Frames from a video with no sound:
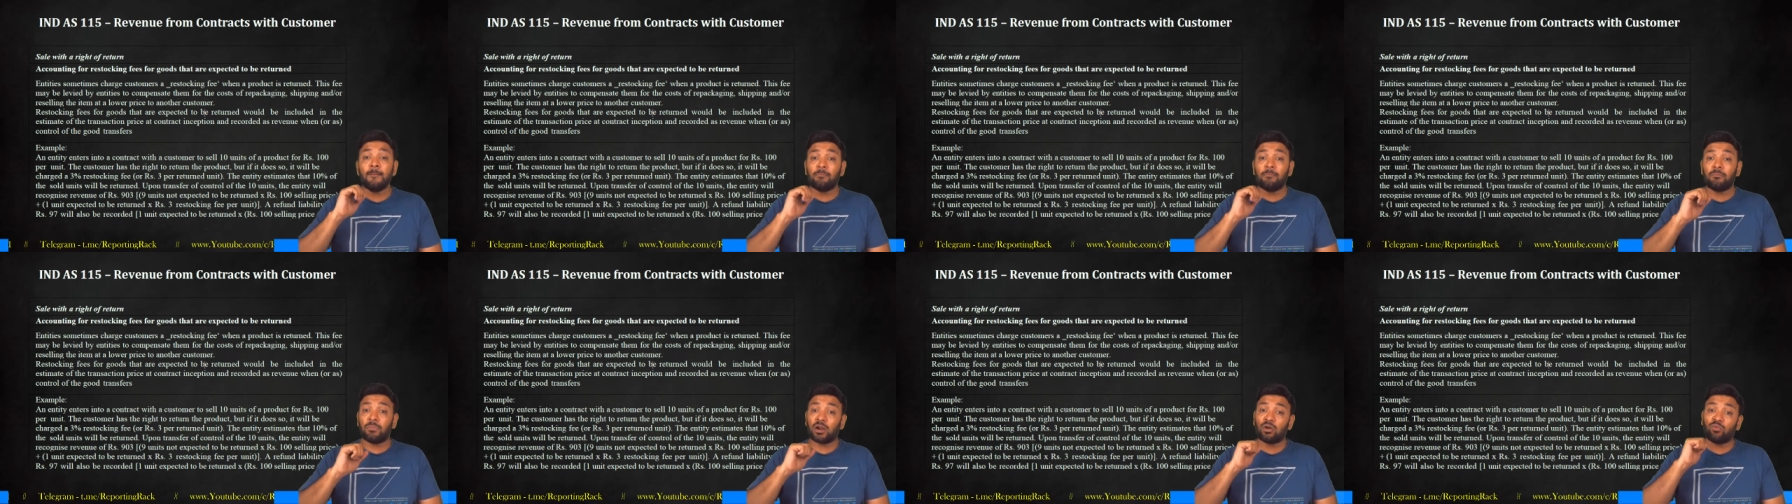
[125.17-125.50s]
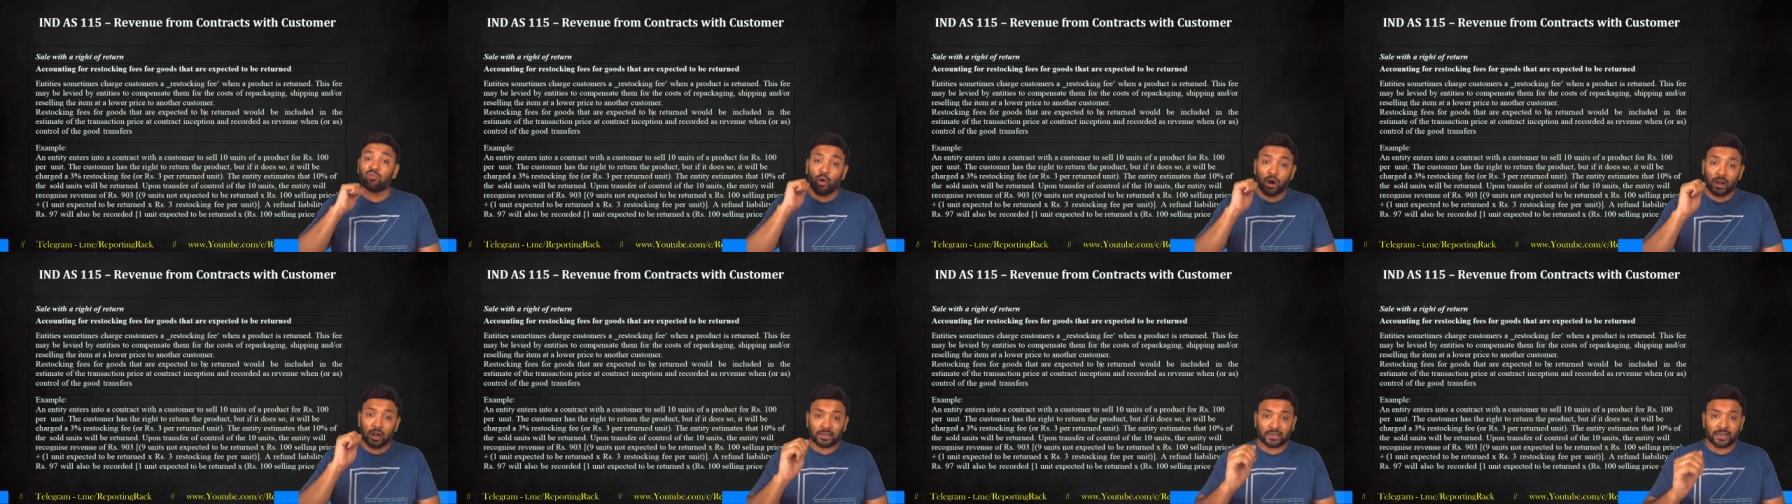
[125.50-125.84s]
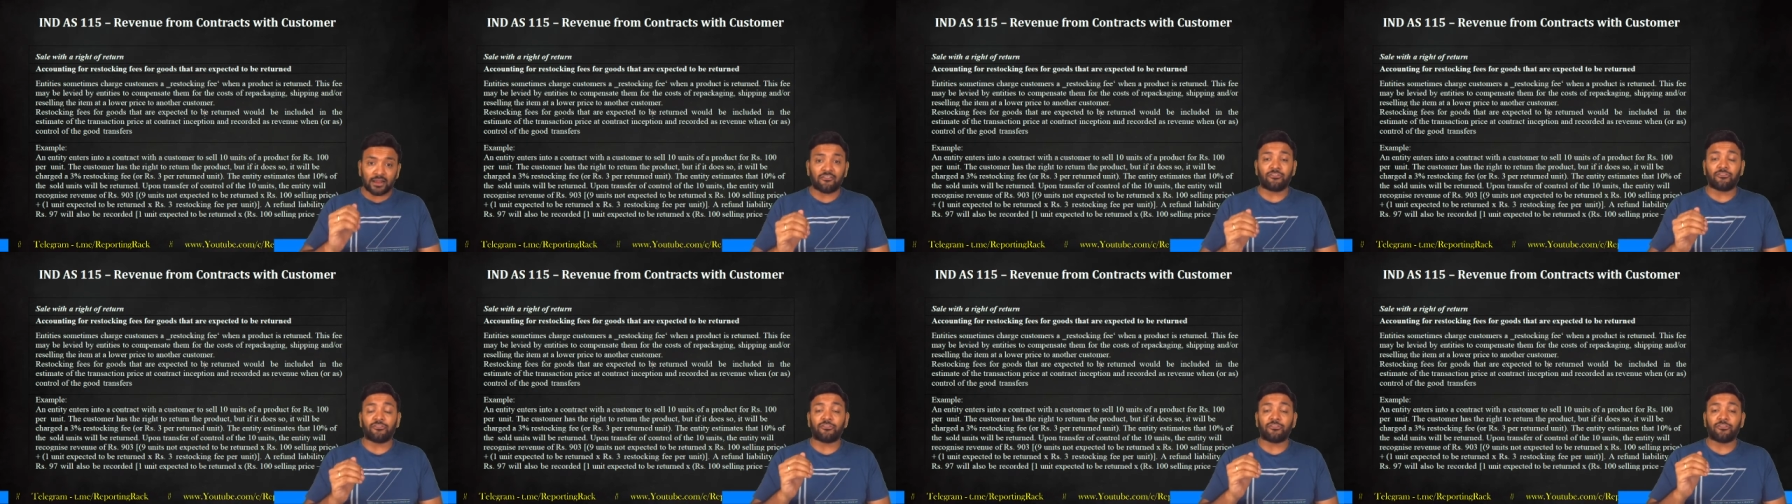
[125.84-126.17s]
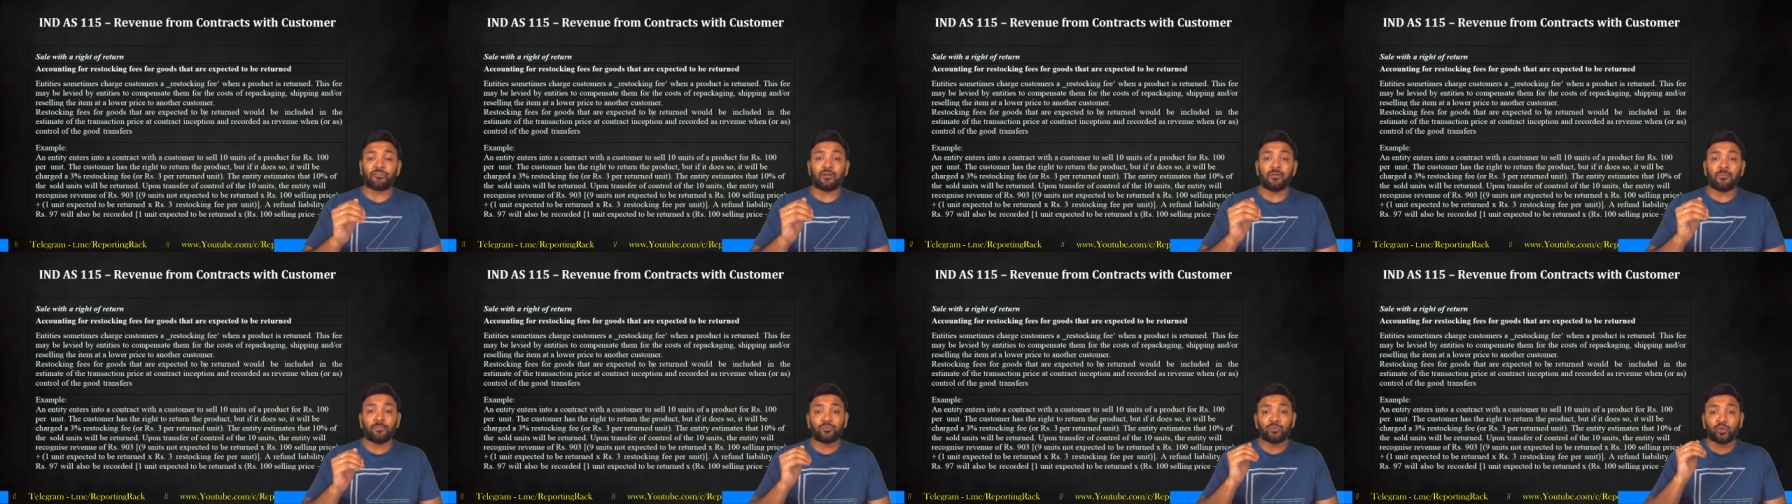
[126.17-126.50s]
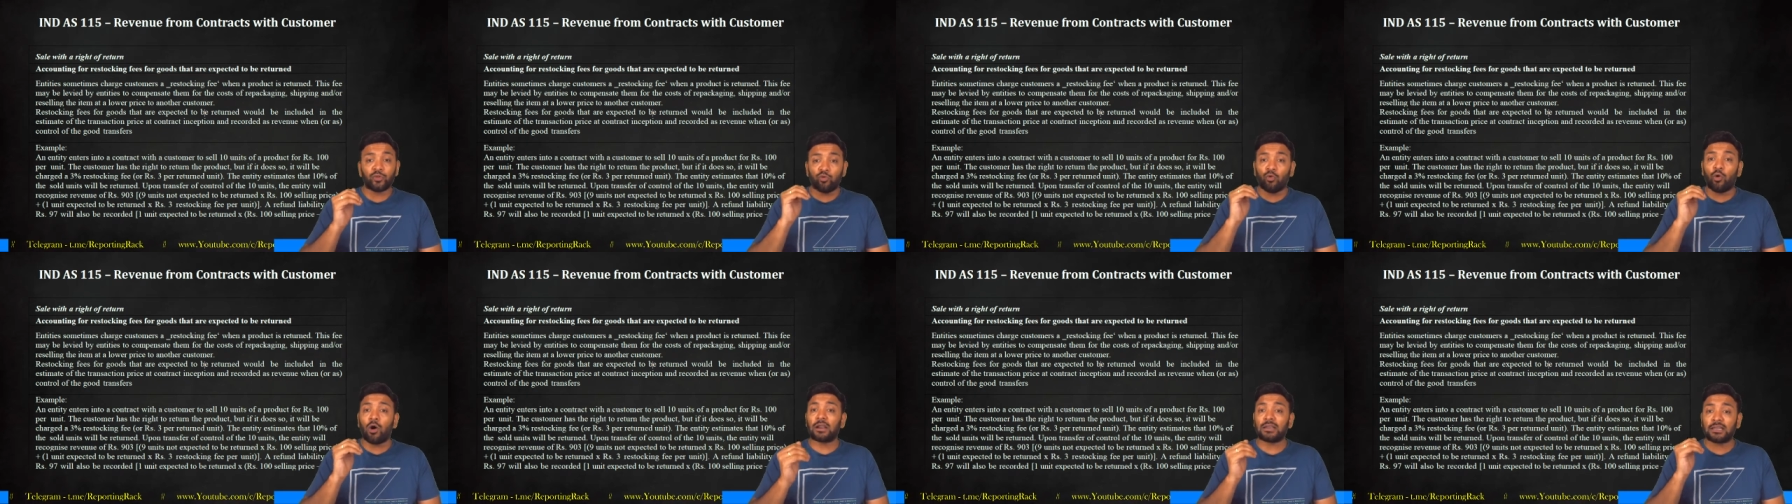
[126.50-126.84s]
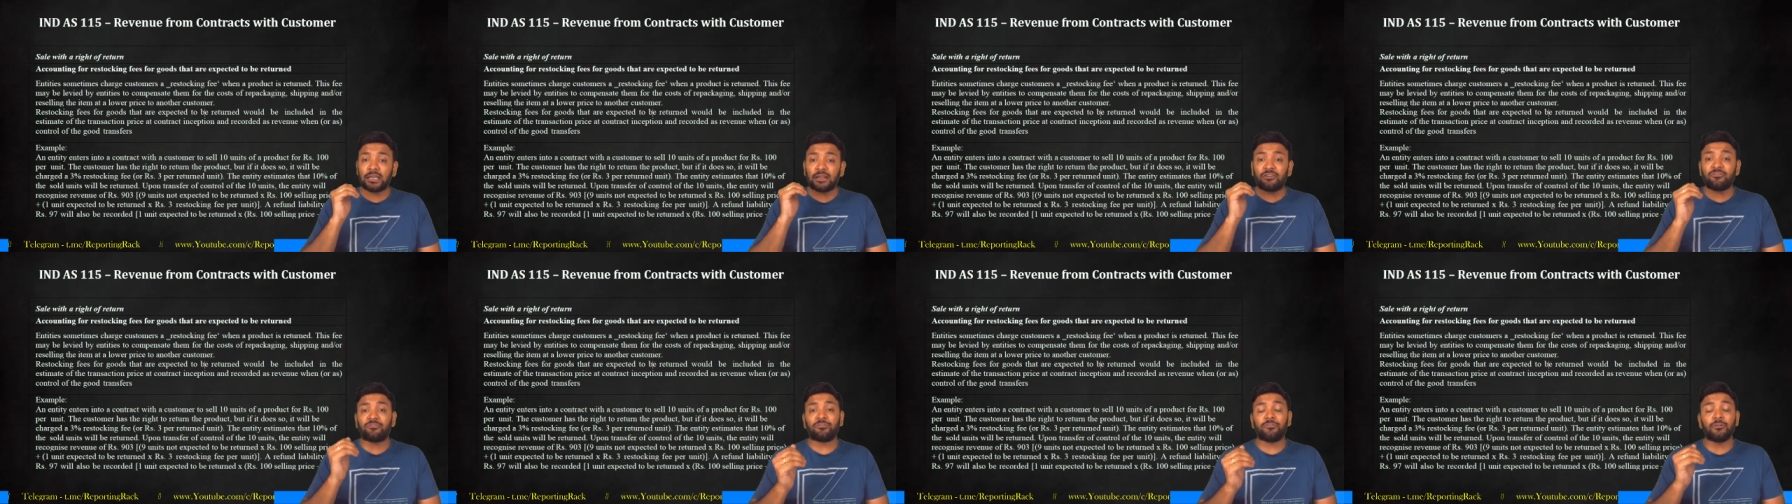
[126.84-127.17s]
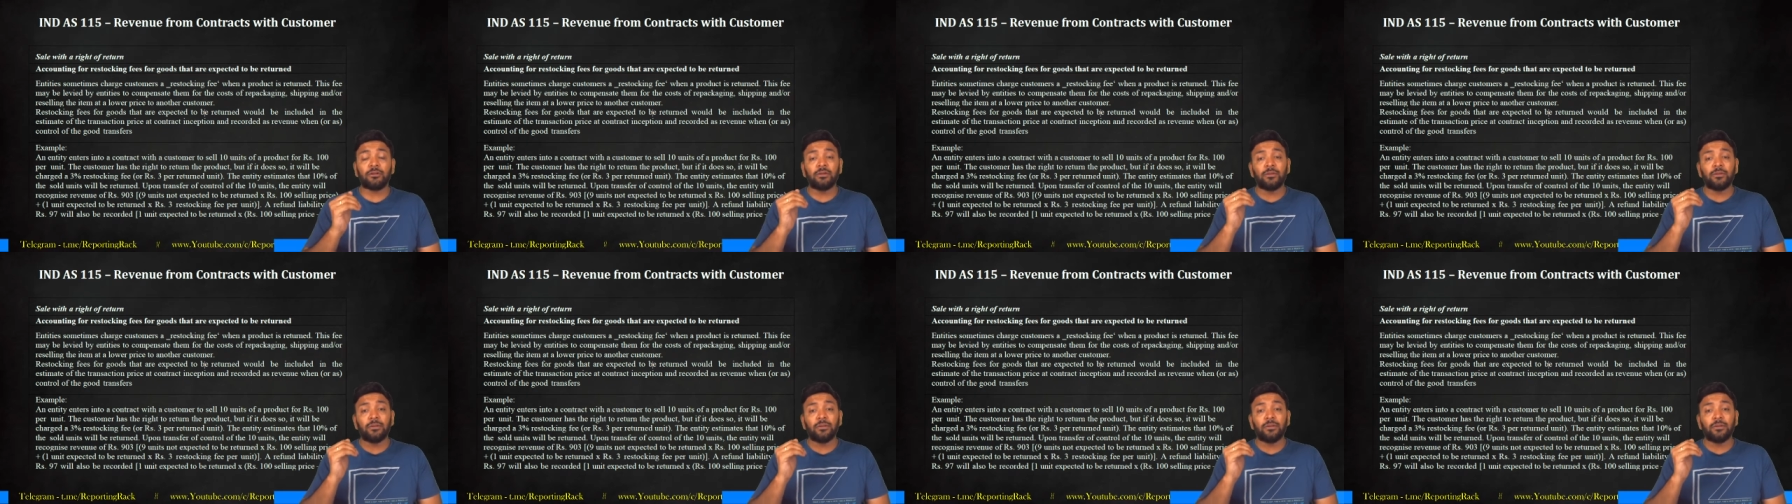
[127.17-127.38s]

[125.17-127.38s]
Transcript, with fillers: But what if, what if